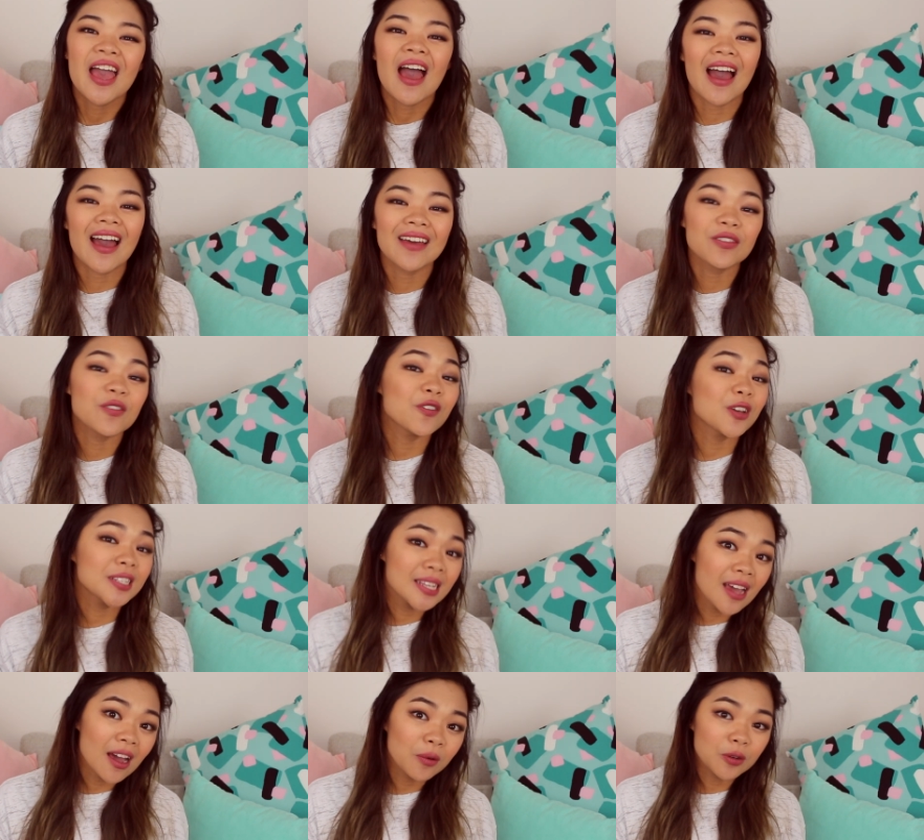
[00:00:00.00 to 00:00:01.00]
and the first
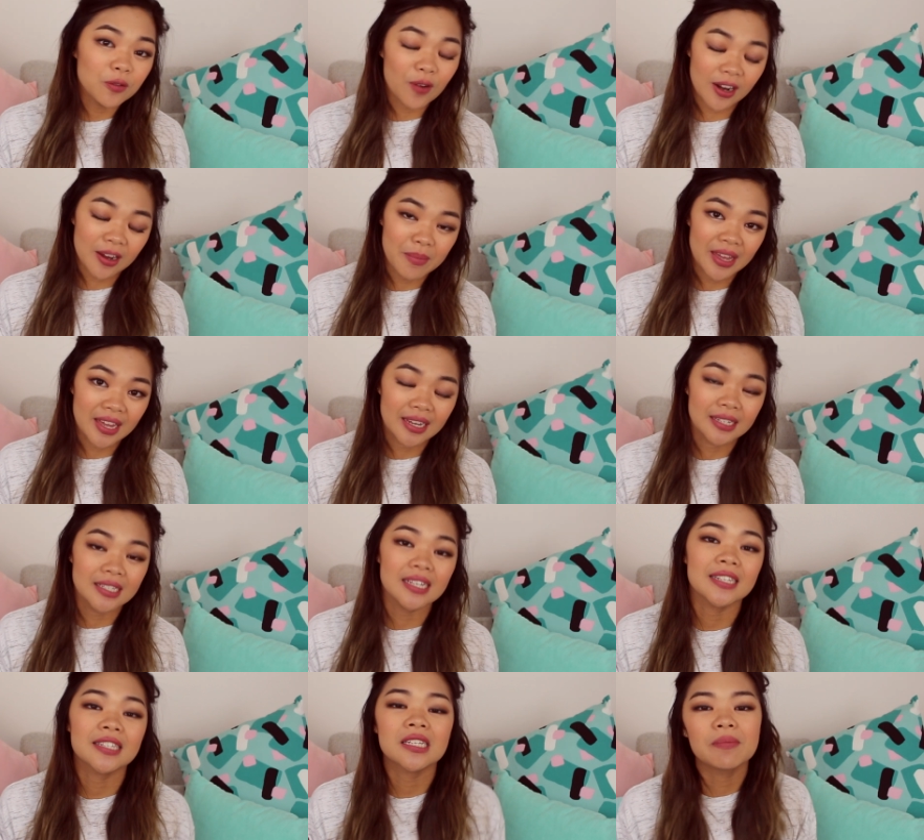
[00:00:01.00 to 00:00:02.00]
thing I would
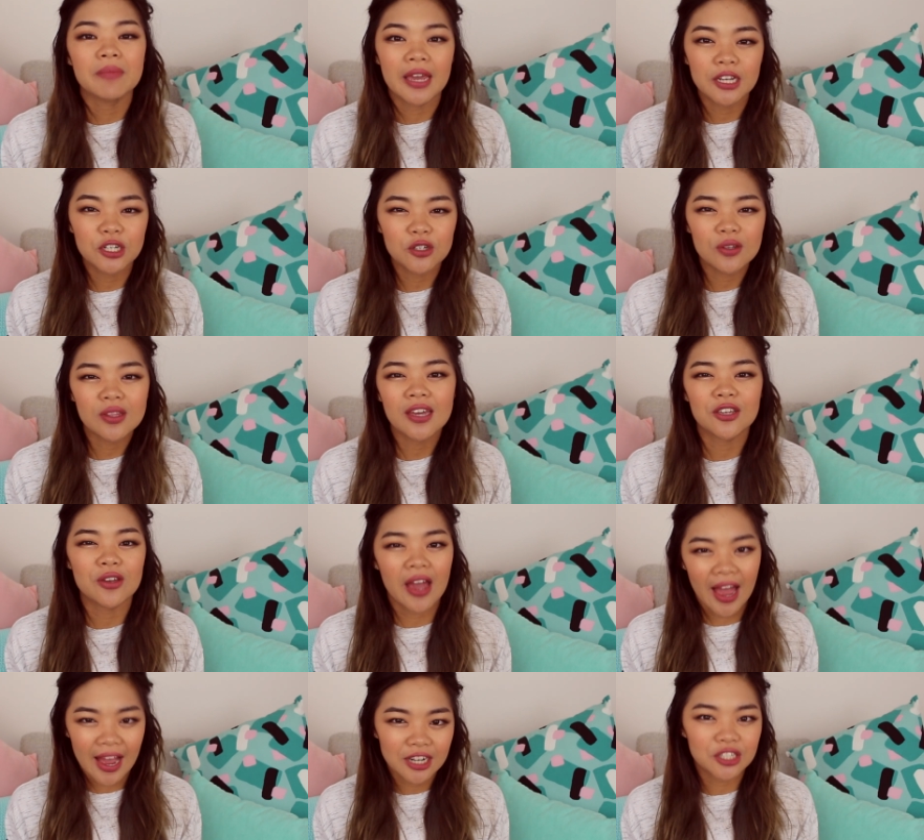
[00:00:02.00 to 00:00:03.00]
recommend is to make sure that
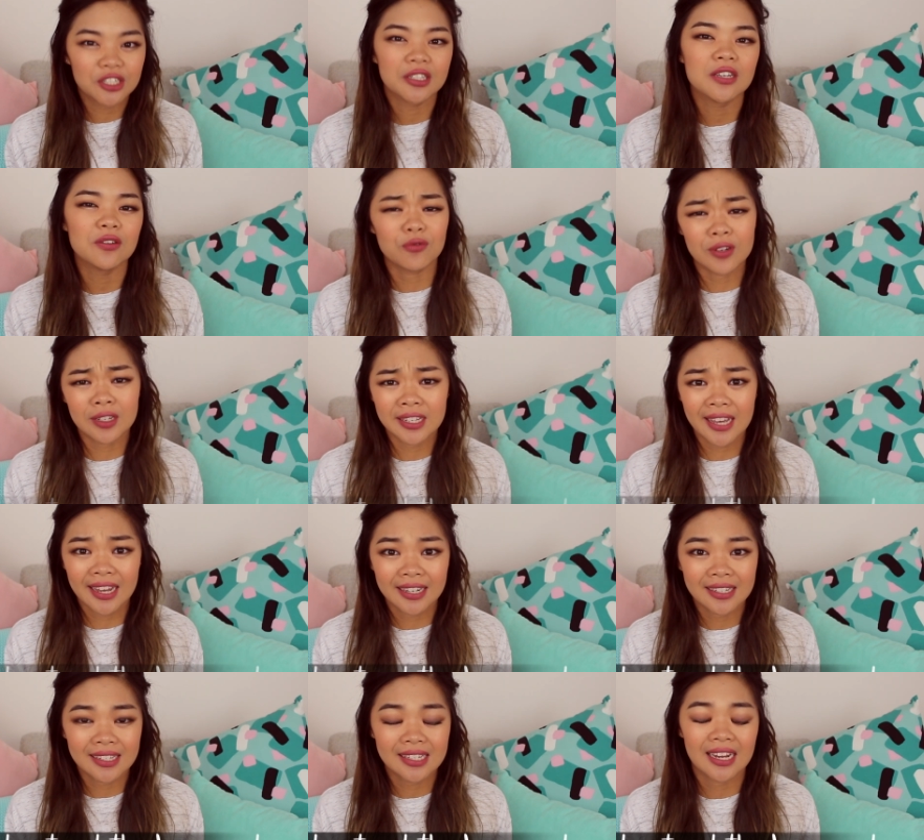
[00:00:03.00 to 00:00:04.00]
you actually really
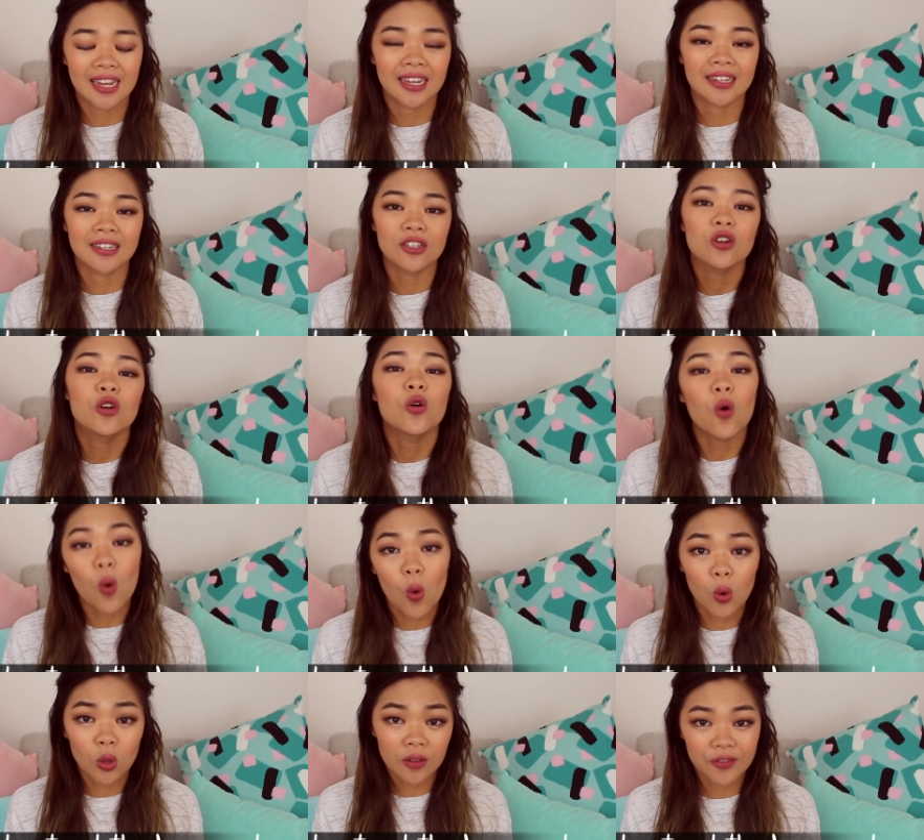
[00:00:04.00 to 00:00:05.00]
understand
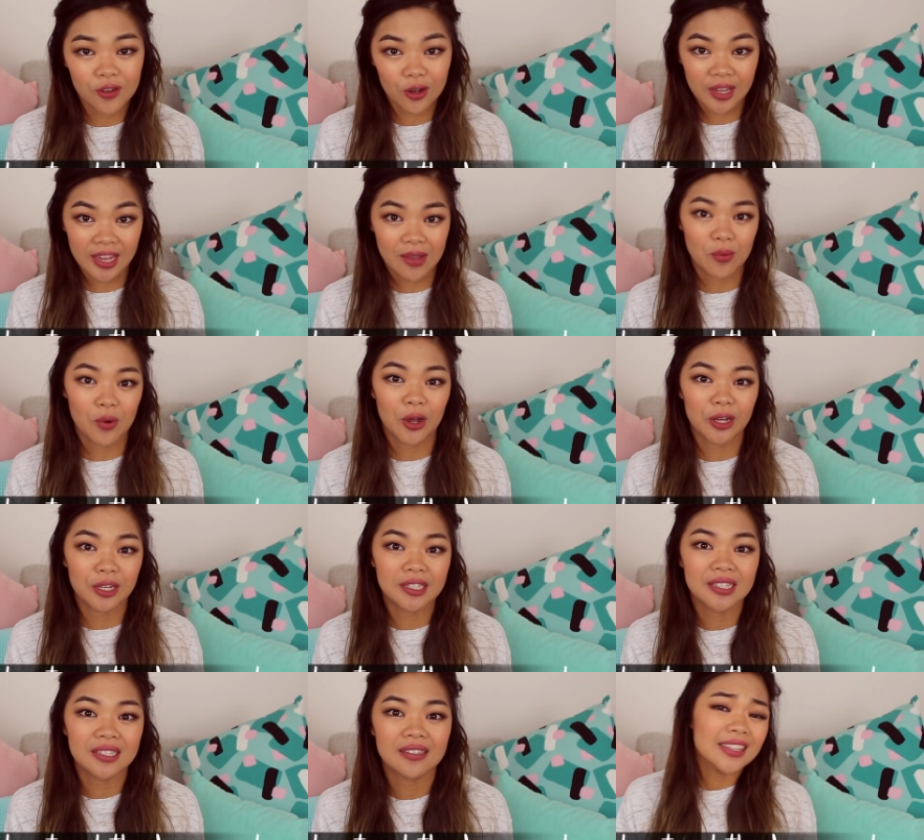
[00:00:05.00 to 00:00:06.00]
all of your
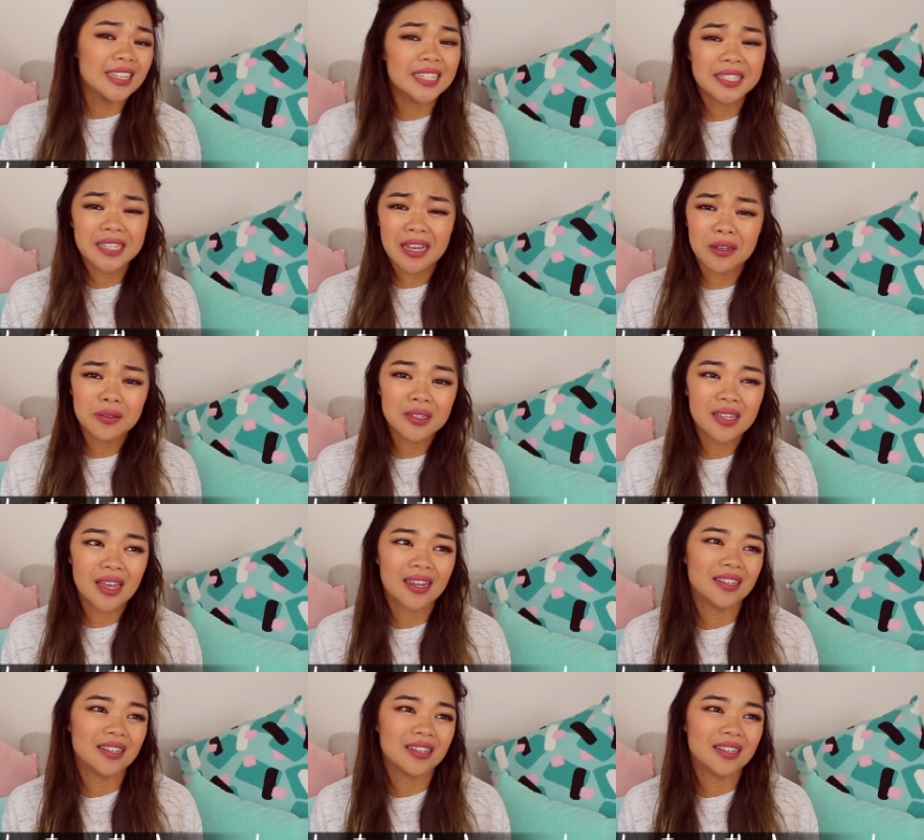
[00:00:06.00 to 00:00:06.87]
keywords. This sounds like